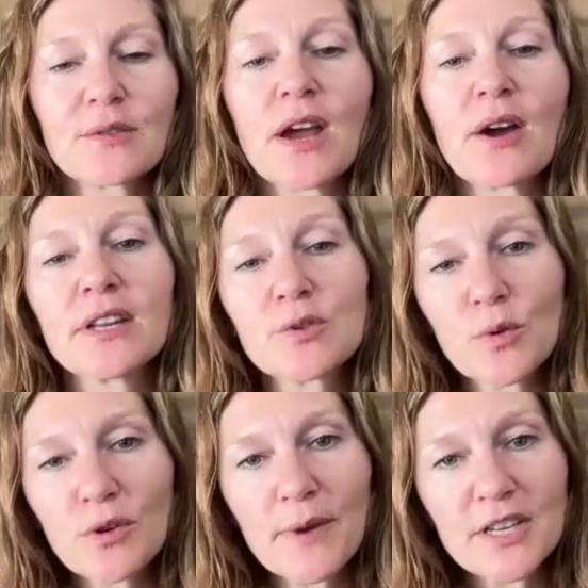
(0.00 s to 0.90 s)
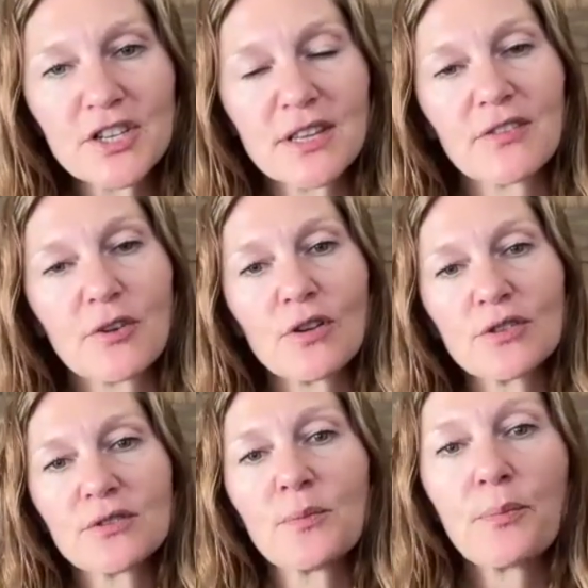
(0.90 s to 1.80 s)
so now, and it's worth mentioning that there are
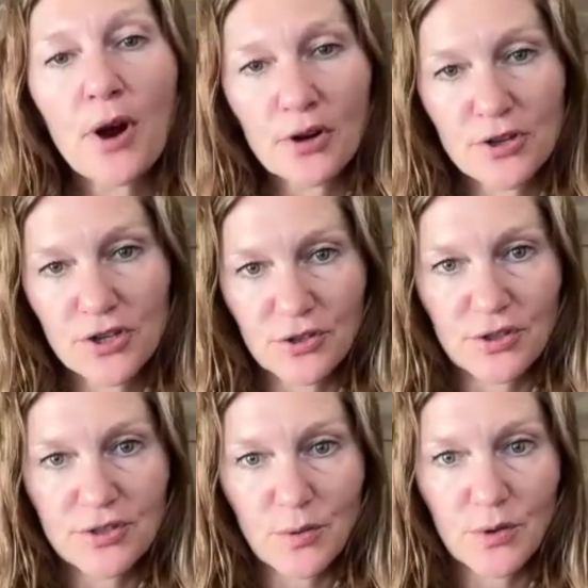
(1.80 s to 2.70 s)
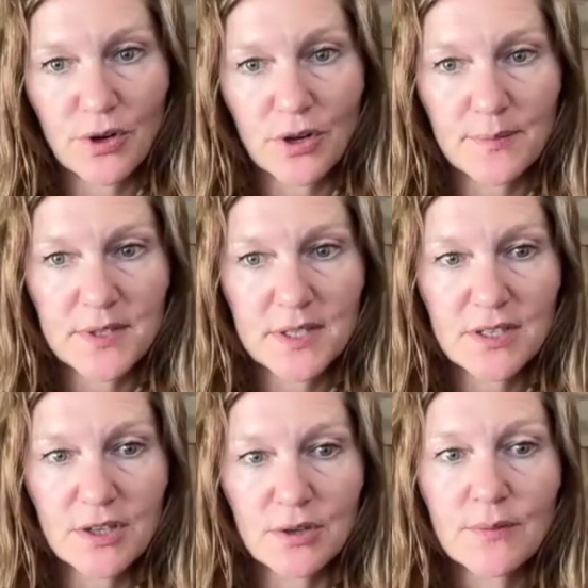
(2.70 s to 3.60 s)
also partial solar
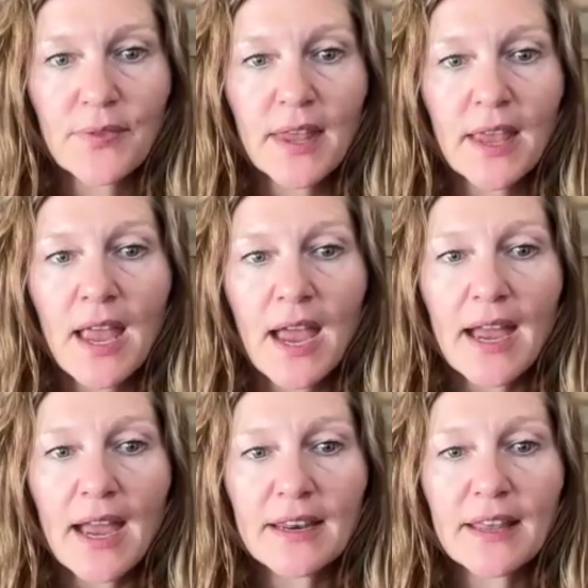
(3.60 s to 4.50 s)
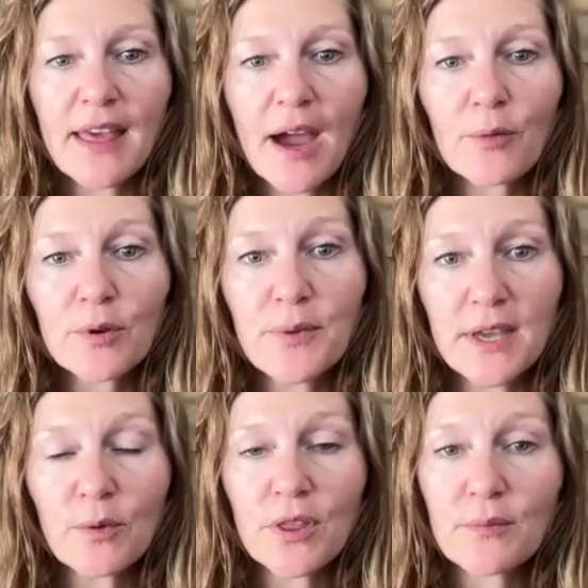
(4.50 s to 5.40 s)
eclipses too. And that would
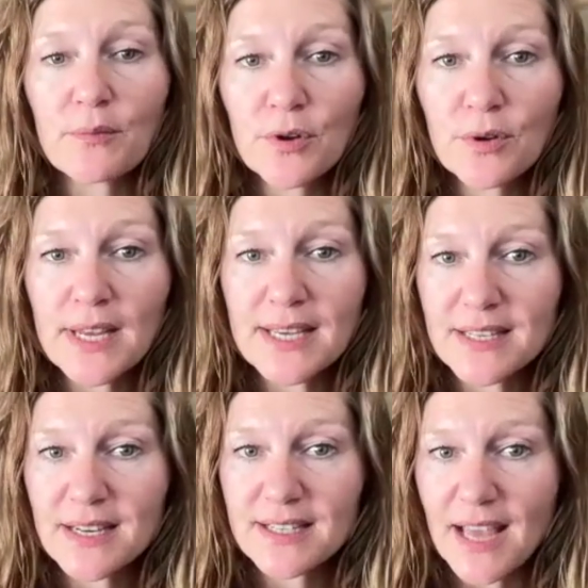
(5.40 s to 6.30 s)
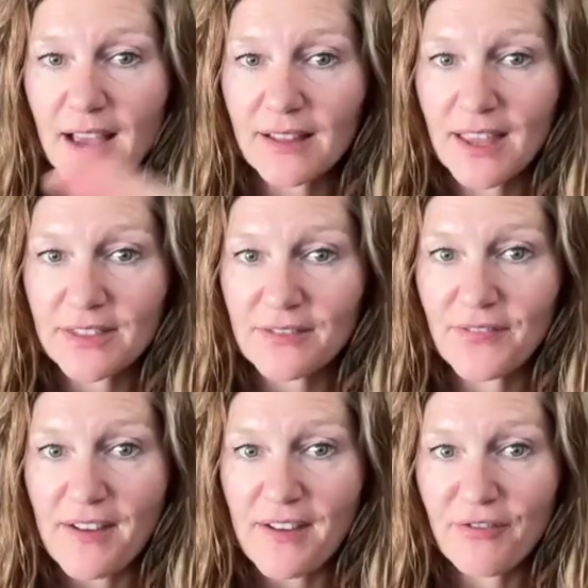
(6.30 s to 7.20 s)
be when the moon isn't exactly at the
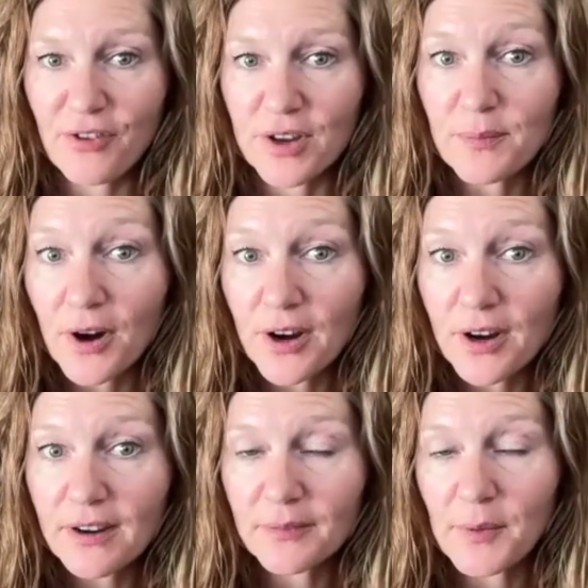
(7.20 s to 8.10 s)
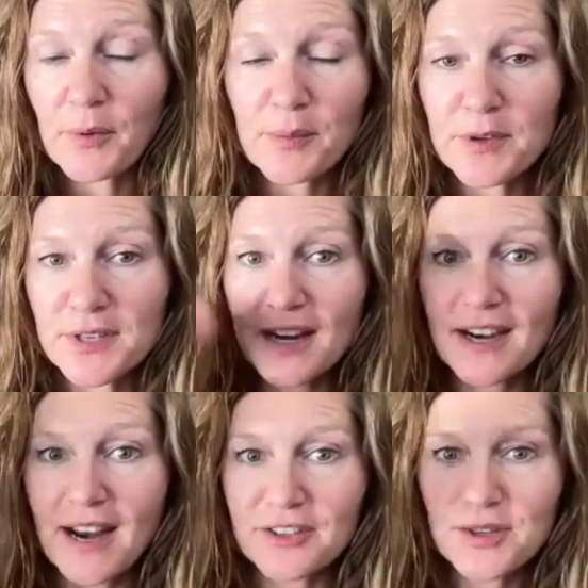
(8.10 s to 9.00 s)
5 foot mark. Remember, I'm using that
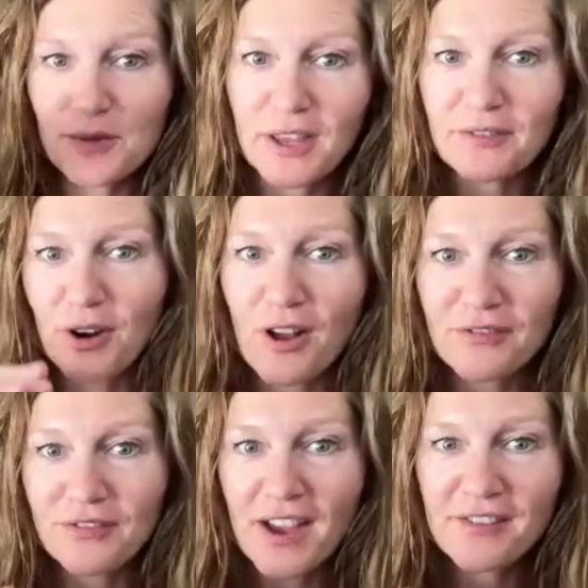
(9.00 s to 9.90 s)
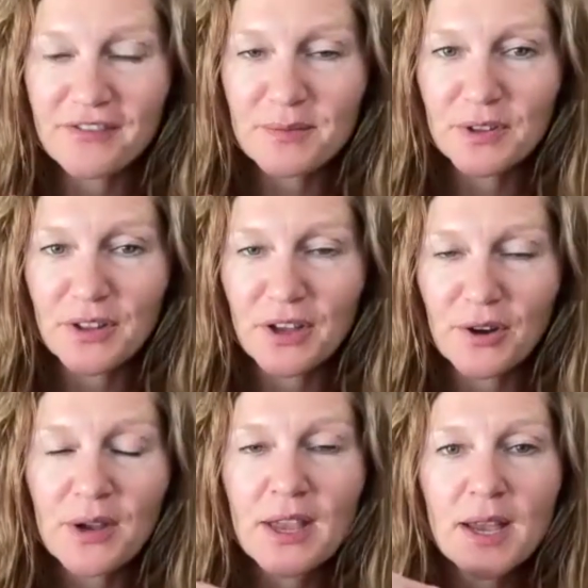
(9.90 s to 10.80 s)
analogy, like we're all 5 feet
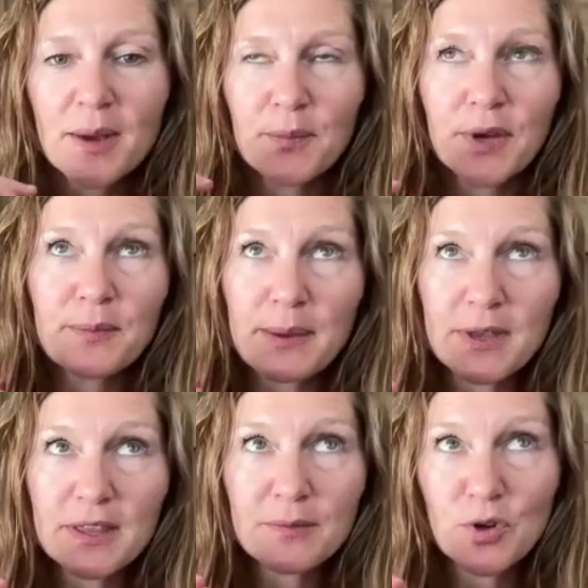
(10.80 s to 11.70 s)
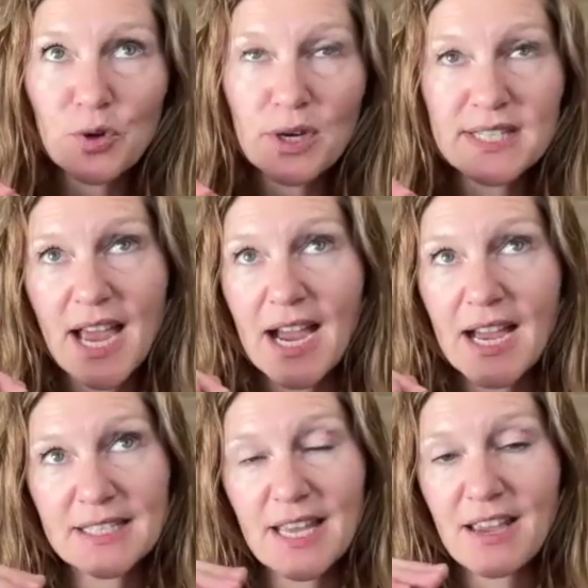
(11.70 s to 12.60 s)
below, but maybe the moon is
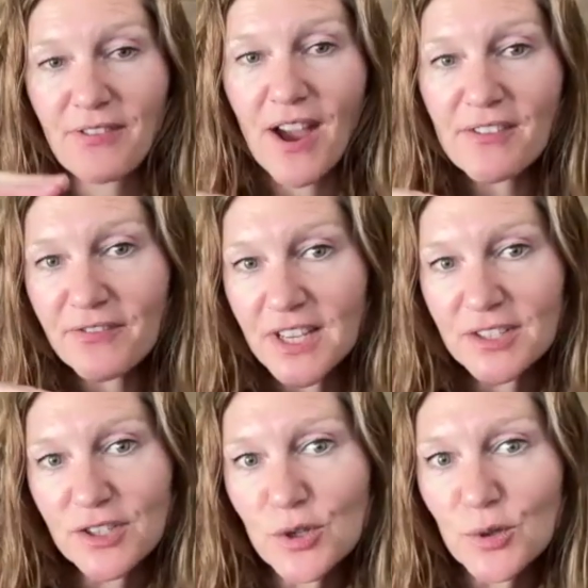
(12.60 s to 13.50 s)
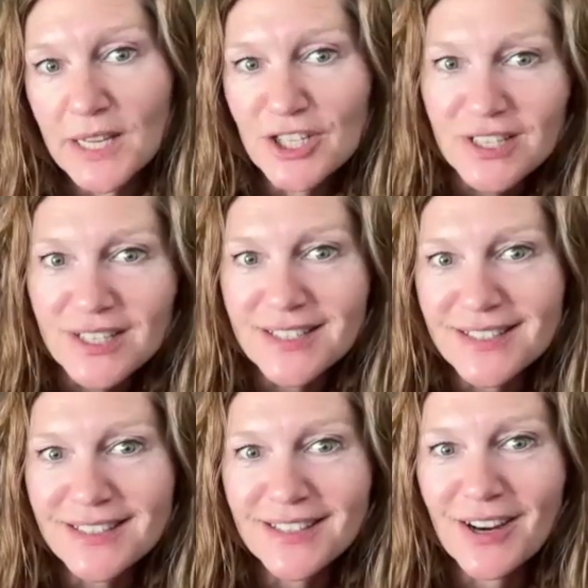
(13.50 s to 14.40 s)
at, say, 5 feet 2
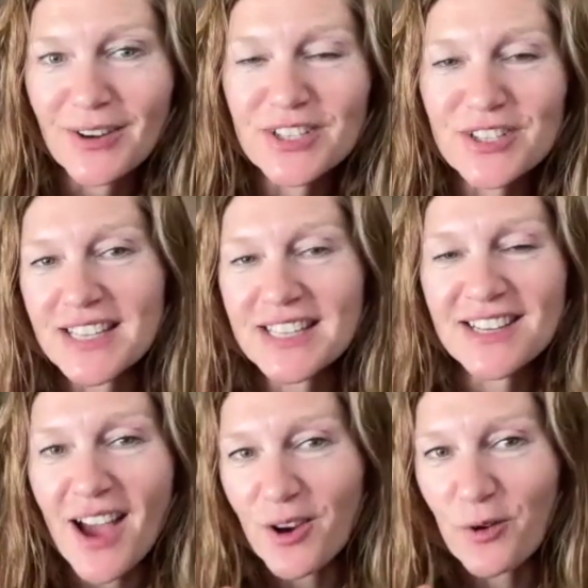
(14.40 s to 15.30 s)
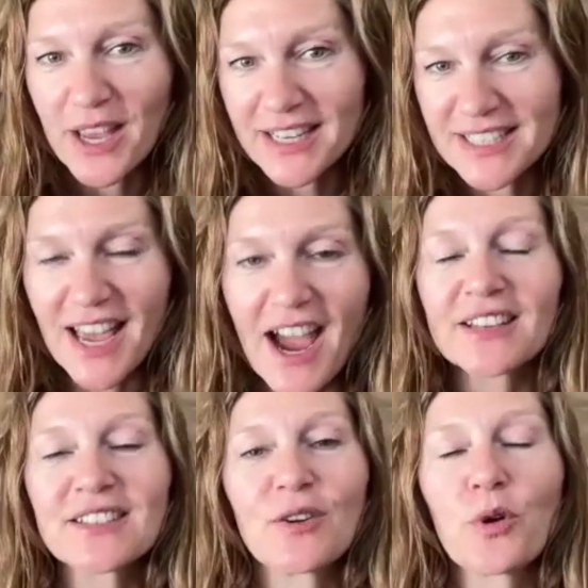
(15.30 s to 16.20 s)
inches. It's not quite
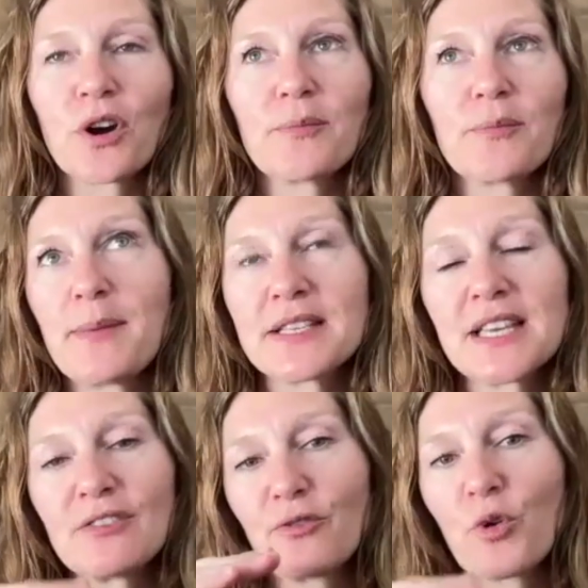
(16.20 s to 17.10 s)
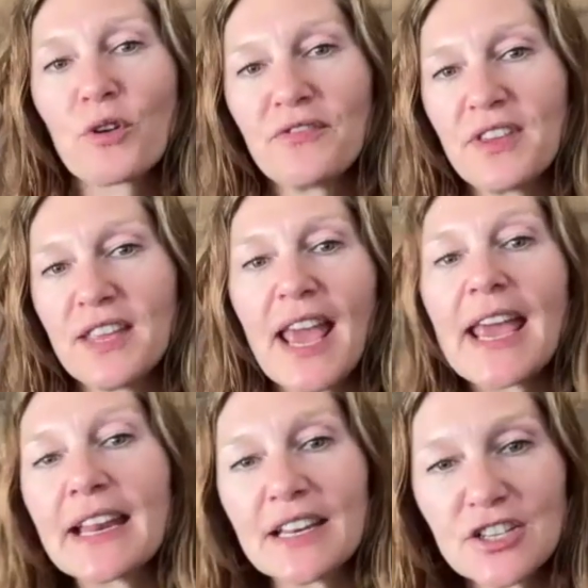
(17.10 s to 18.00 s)
exact. Or maybe it's at 4 feet
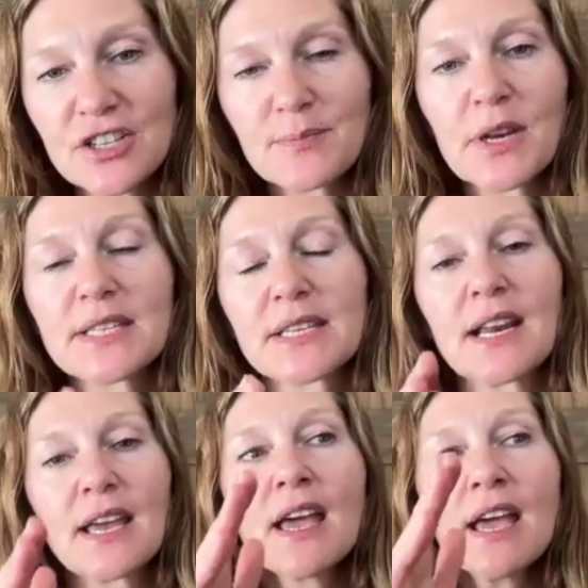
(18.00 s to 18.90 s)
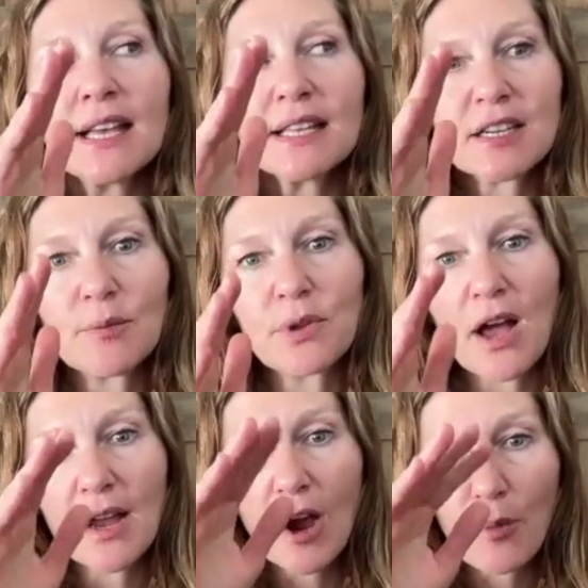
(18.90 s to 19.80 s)
8 inches, but it's gonna
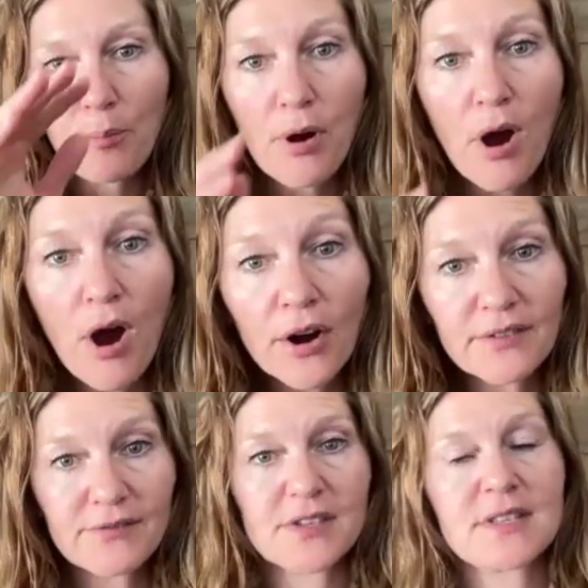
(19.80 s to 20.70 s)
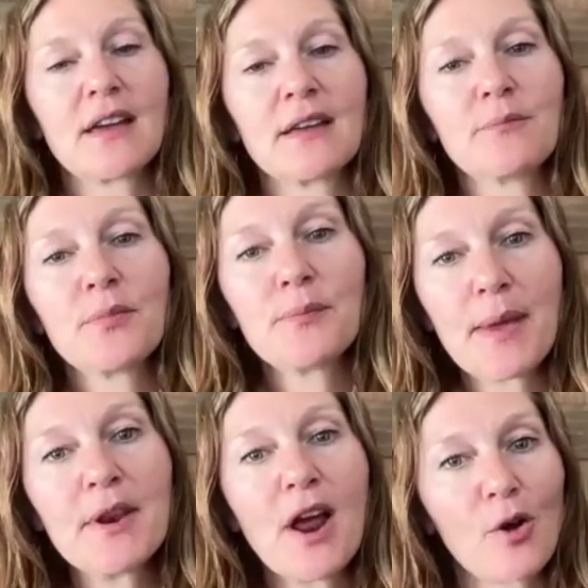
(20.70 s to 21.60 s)
block out part of the sun, but
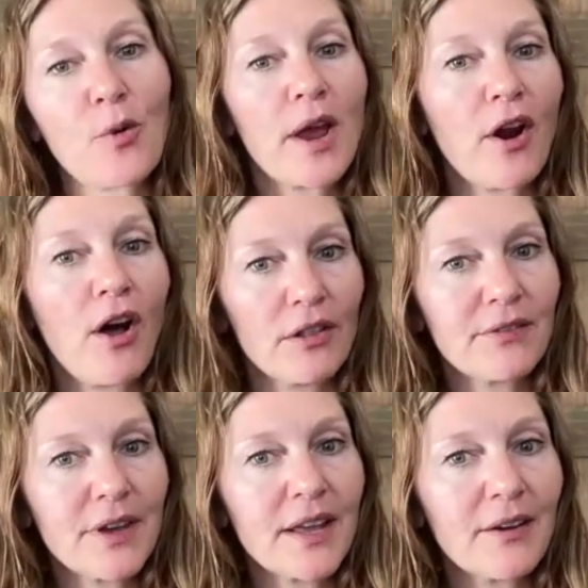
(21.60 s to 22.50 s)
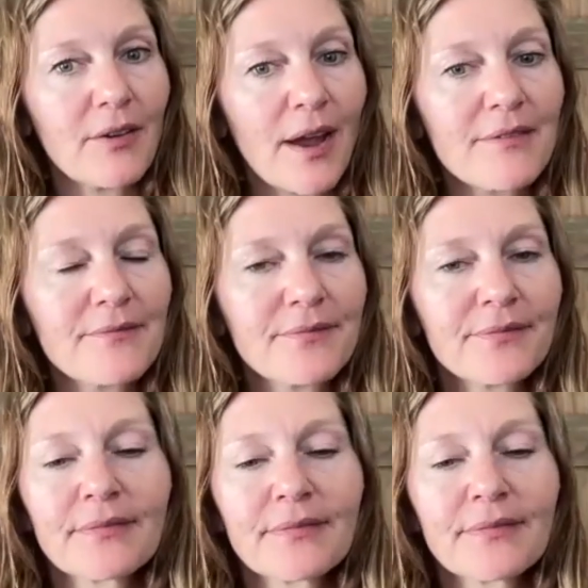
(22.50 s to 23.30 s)
maybe not quite all of it. Okay.